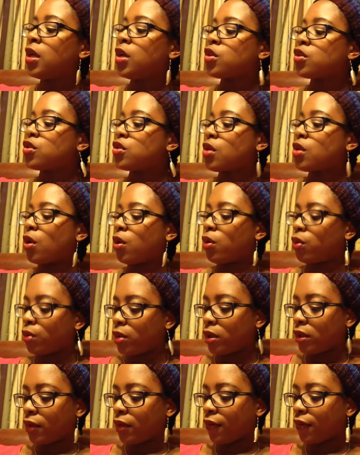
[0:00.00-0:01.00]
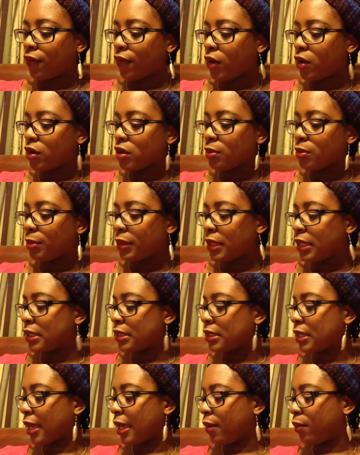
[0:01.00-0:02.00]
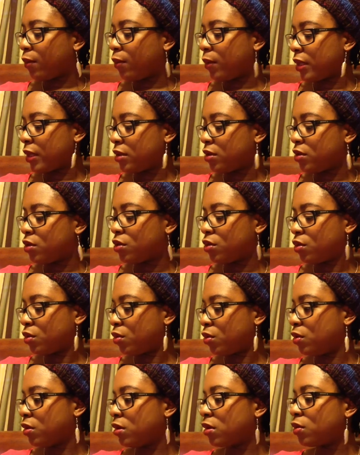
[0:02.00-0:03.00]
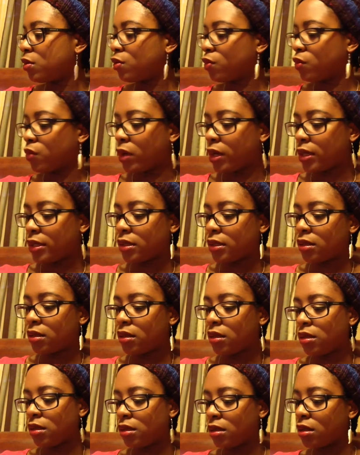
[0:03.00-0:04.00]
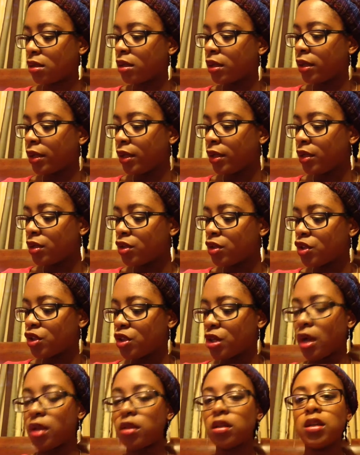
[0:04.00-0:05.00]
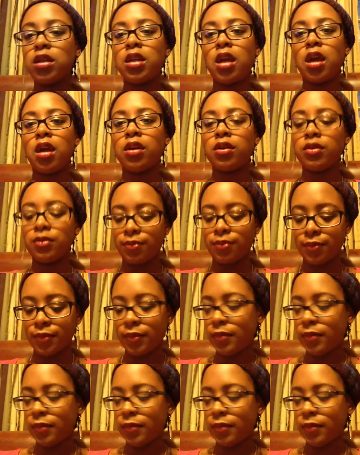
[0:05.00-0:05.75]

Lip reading: So the first place I went to was Charlotte Yarn.